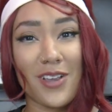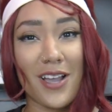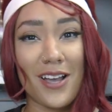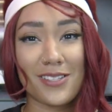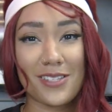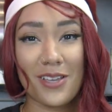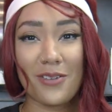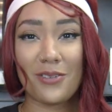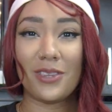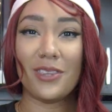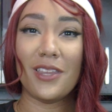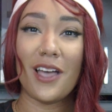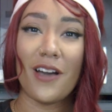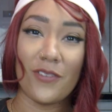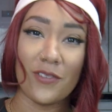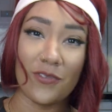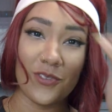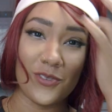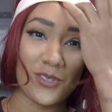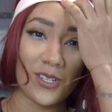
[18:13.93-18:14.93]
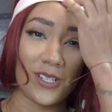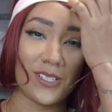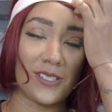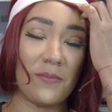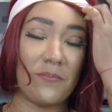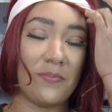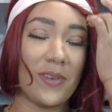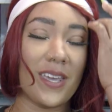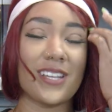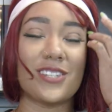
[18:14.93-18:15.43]
house. I would love if you took
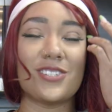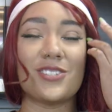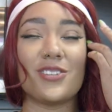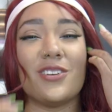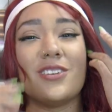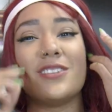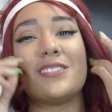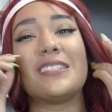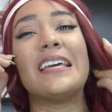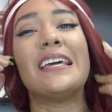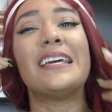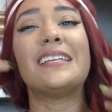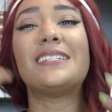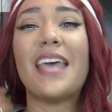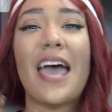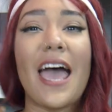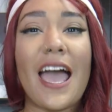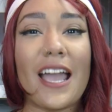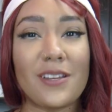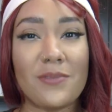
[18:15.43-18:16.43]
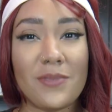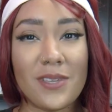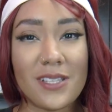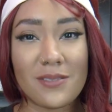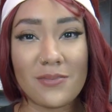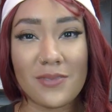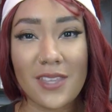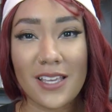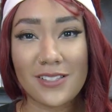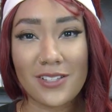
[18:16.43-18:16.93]
some pictures, tag me
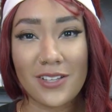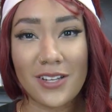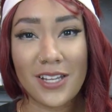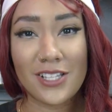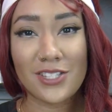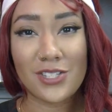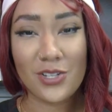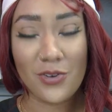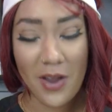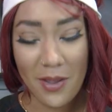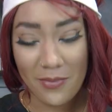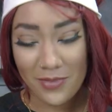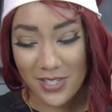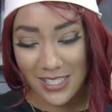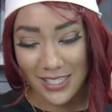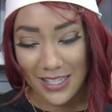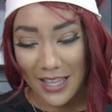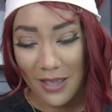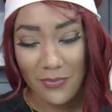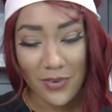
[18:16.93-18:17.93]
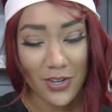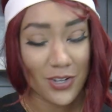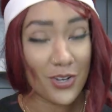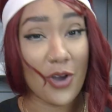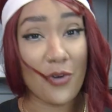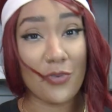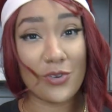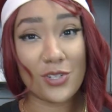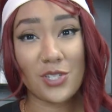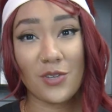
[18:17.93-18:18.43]
and some things on Instagram, just let me
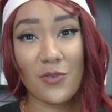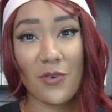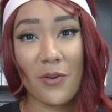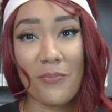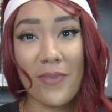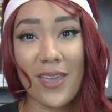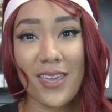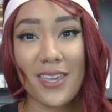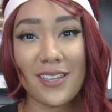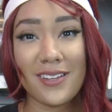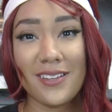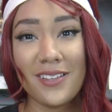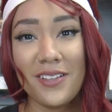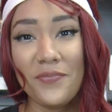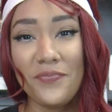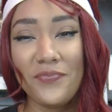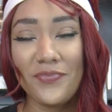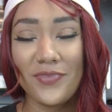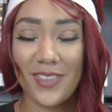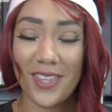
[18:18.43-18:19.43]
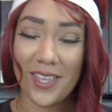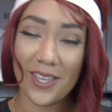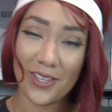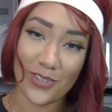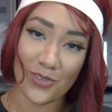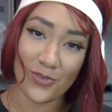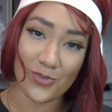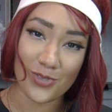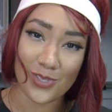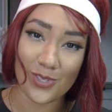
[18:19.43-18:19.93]
know what you were making.
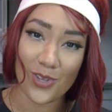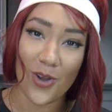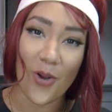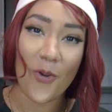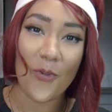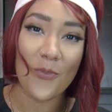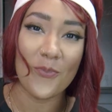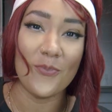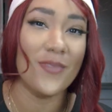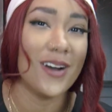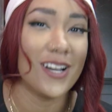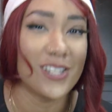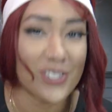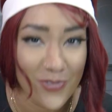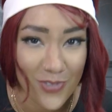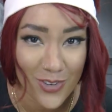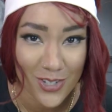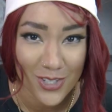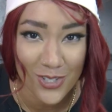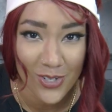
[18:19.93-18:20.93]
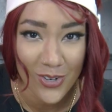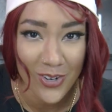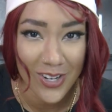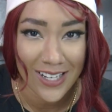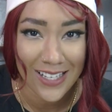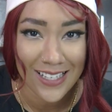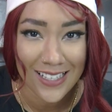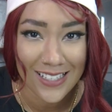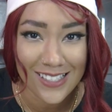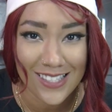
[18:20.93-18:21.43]
Thank you so much for
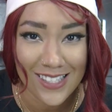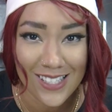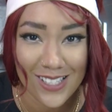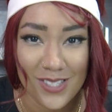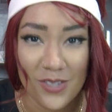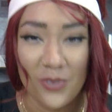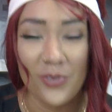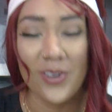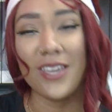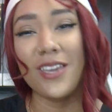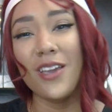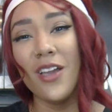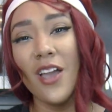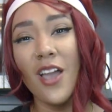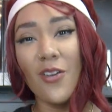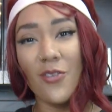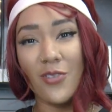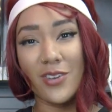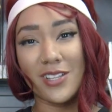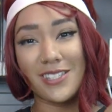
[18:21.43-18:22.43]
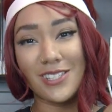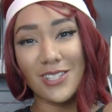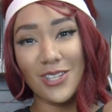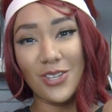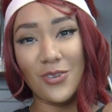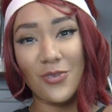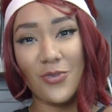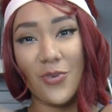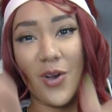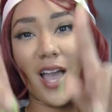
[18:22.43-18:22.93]
joining us this week. We'll see
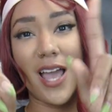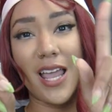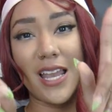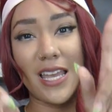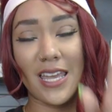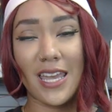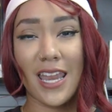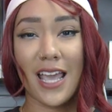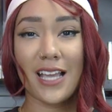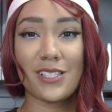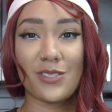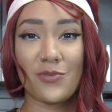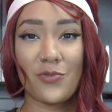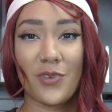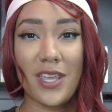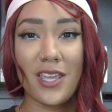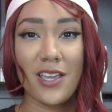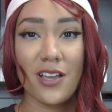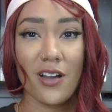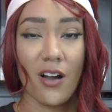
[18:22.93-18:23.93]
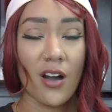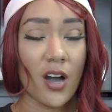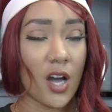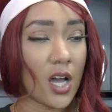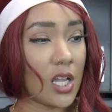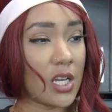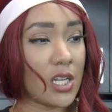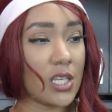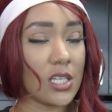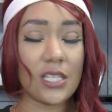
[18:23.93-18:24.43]
you next week
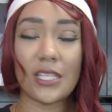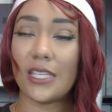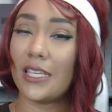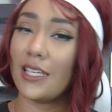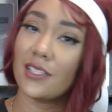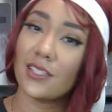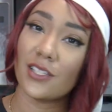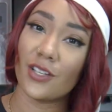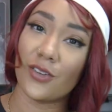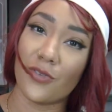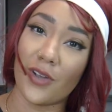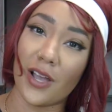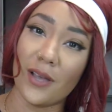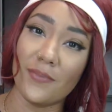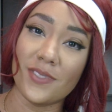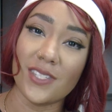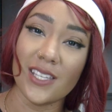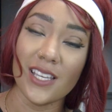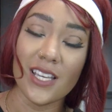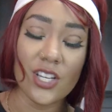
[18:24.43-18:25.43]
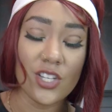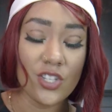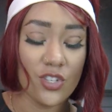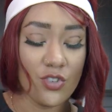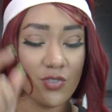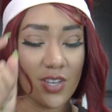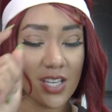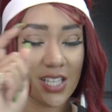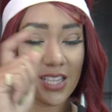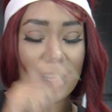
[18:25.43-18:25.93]
on Geeks and Grubs.
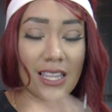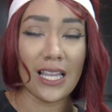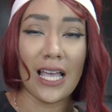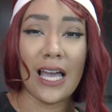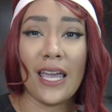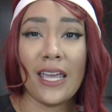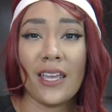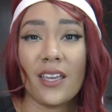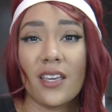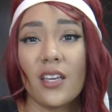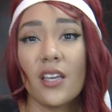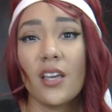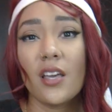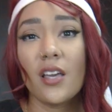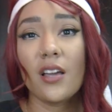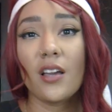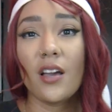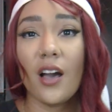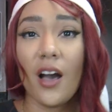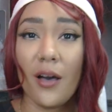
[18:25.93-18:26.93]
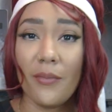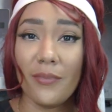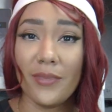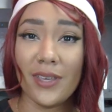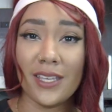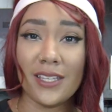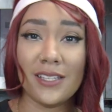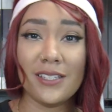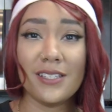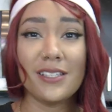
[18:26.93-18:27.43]
You can like,
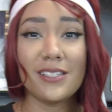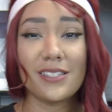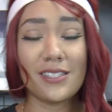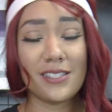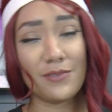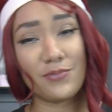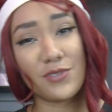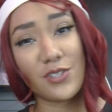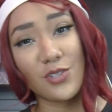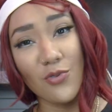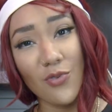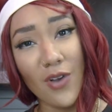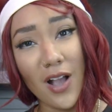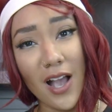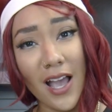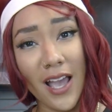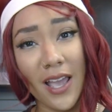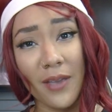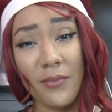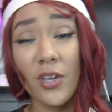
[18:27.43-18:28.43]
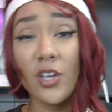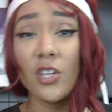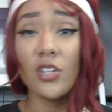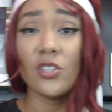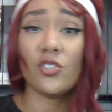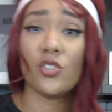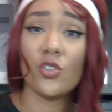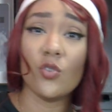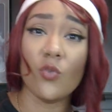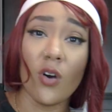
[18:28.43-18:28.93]
comment, subscribe,
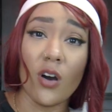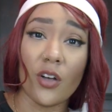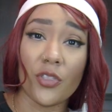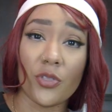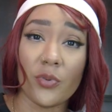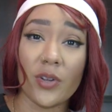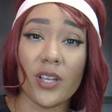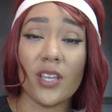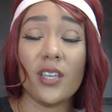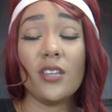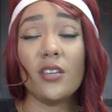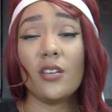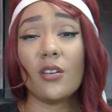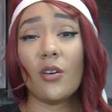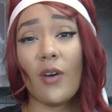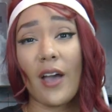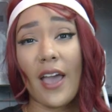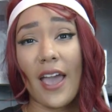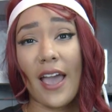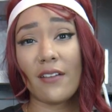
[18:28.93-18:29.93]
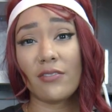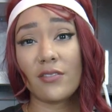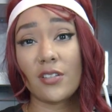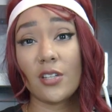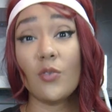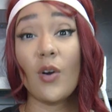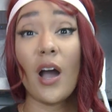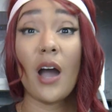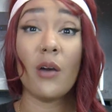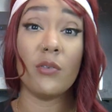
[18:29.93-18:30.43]
do all three. You don't have
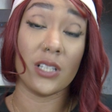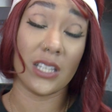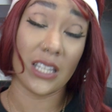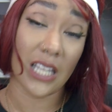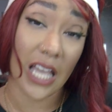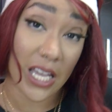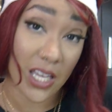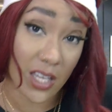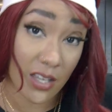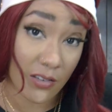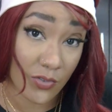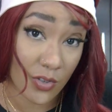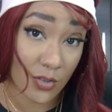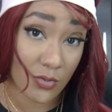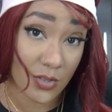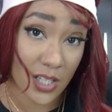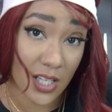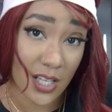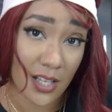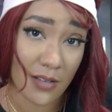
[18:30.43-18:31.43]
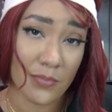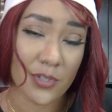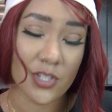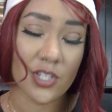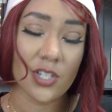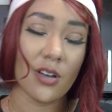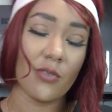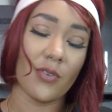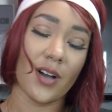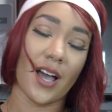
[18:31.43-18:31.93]
to. I would like if you did, but
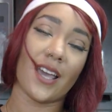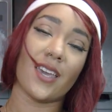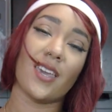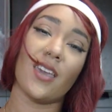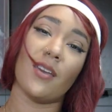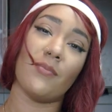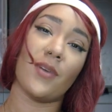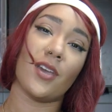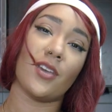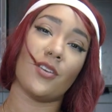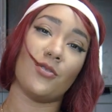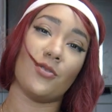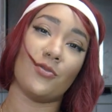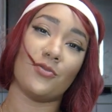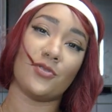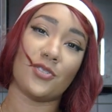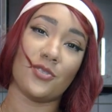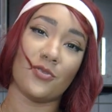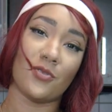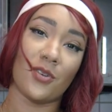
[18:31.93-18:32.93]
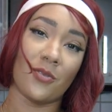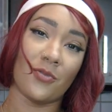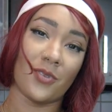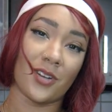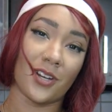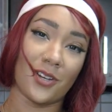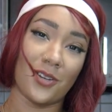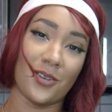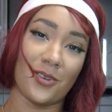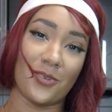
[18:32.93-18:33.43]
you know what? I can't make you do what you don't
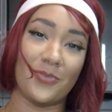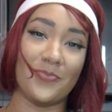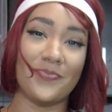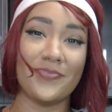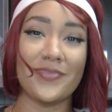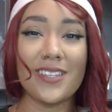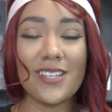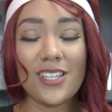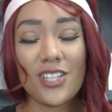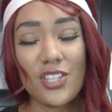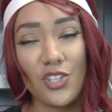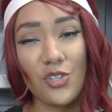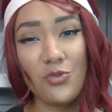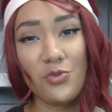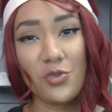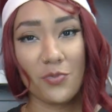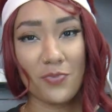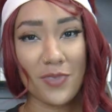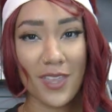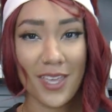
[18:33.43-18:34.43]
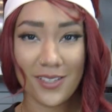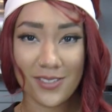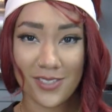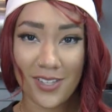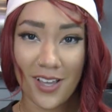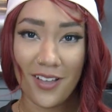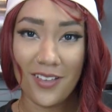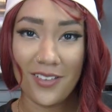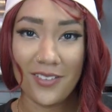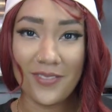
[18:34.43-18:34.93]
want to do. YouTube things,
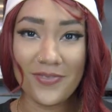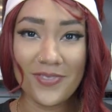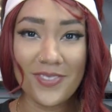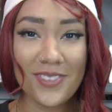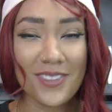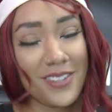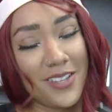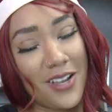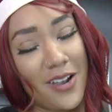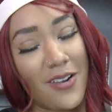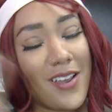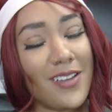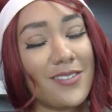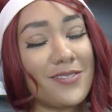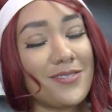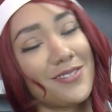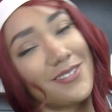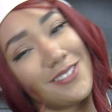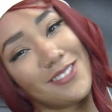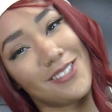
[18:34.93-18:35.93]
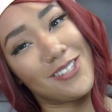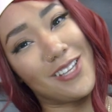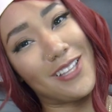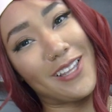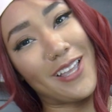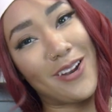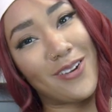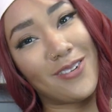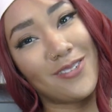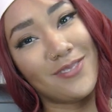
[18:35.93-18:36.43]
y'all. All right, see you
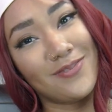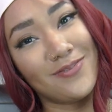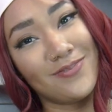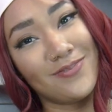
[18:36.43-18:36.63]
later.